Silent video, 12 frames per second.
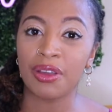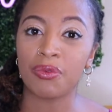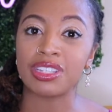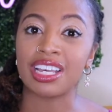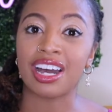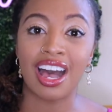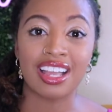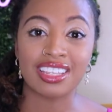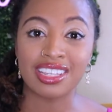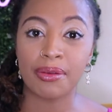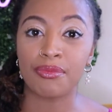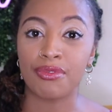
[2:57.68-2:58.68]
it was a
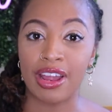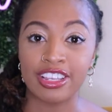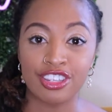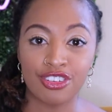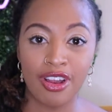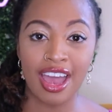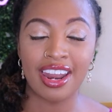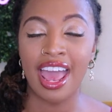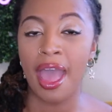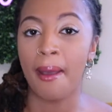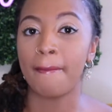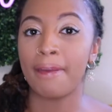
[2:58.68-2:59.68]
concept restaurant.
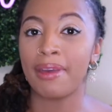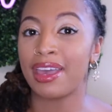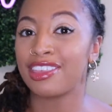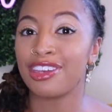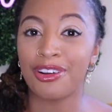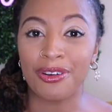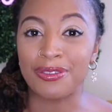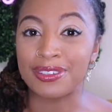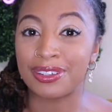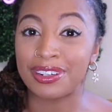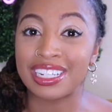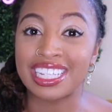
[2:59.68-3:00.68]
They make their
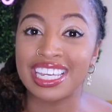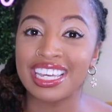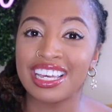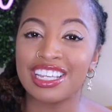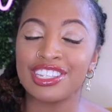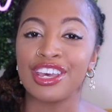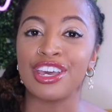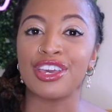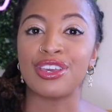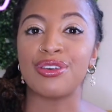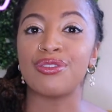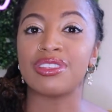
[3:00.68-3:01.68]
own tortillas
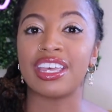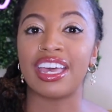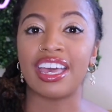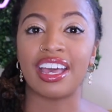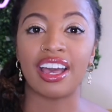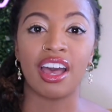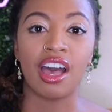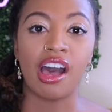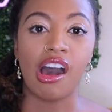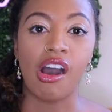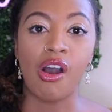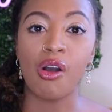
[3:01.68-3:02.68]
using
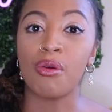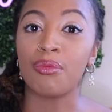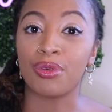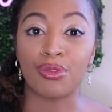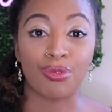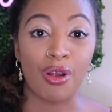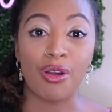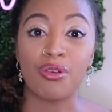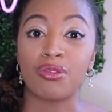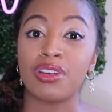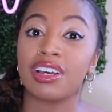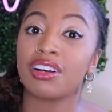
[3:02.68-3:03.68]
homegrown